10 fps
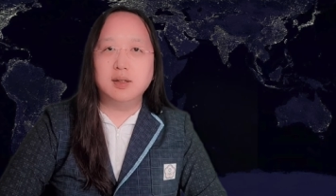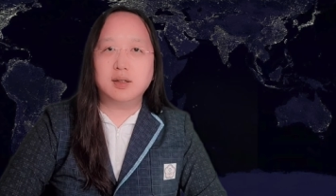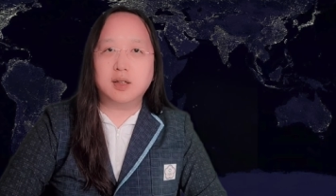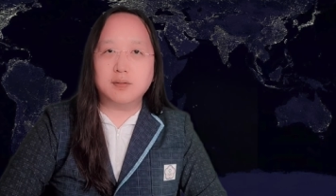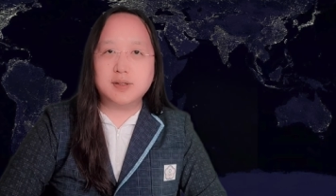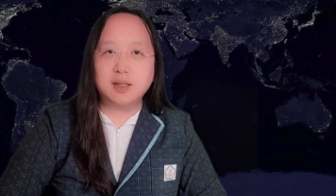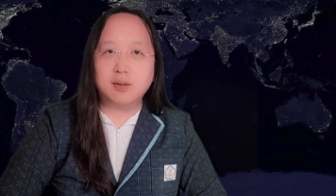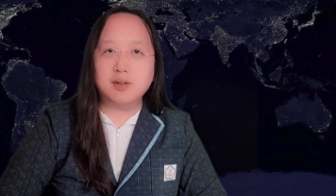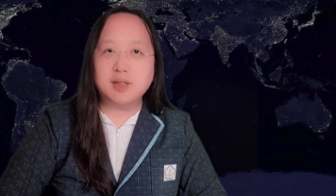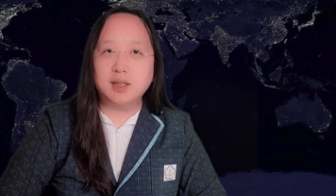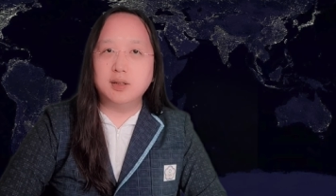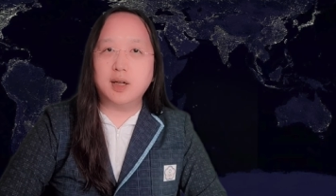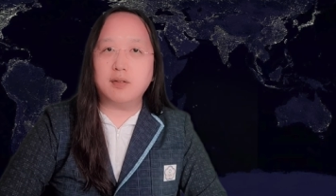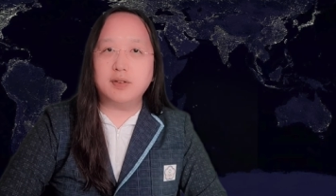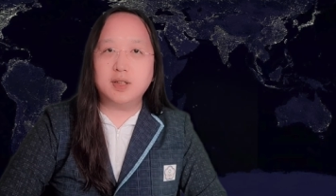GovZero's
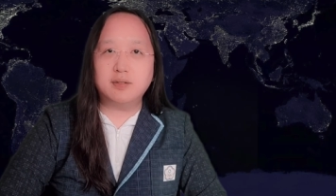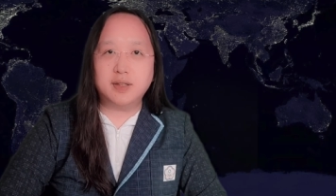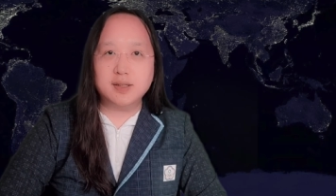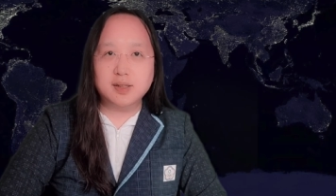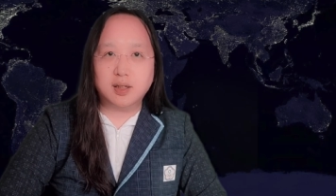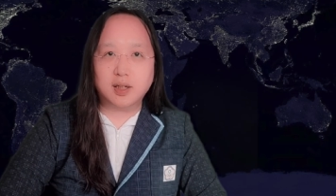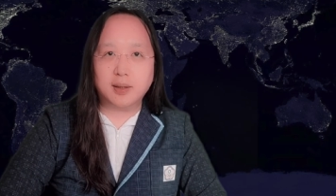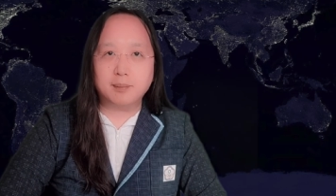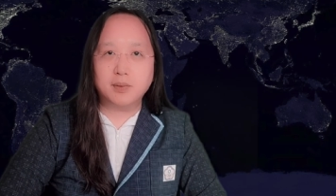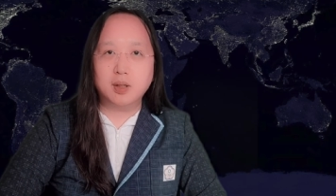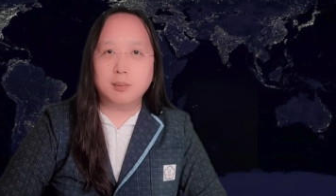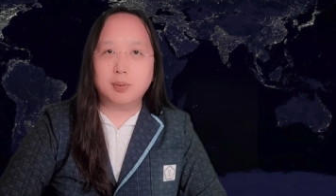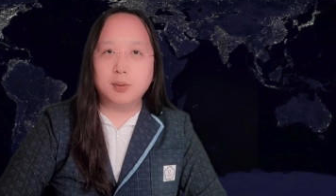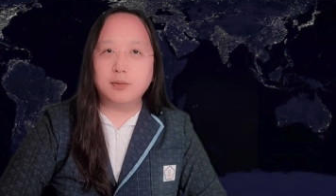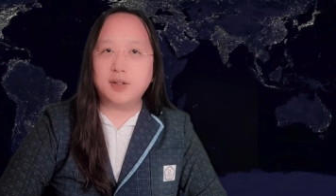innovative design
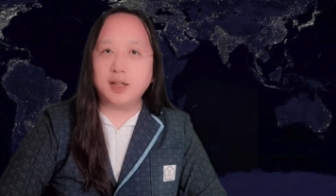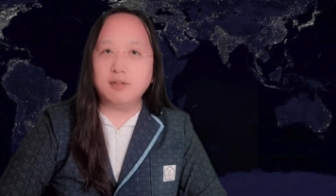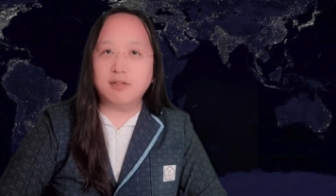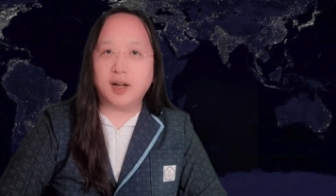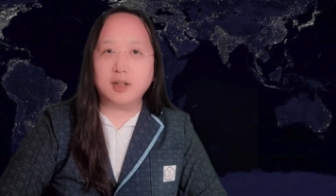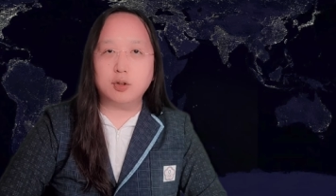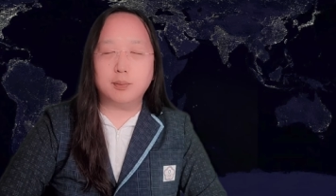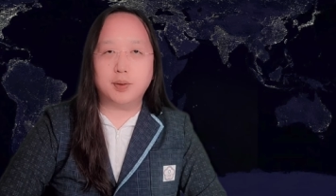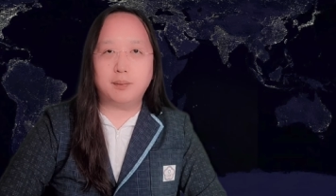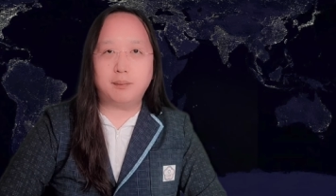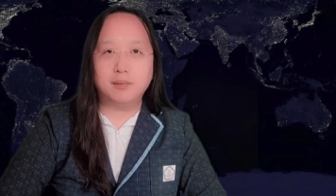proved invaluable.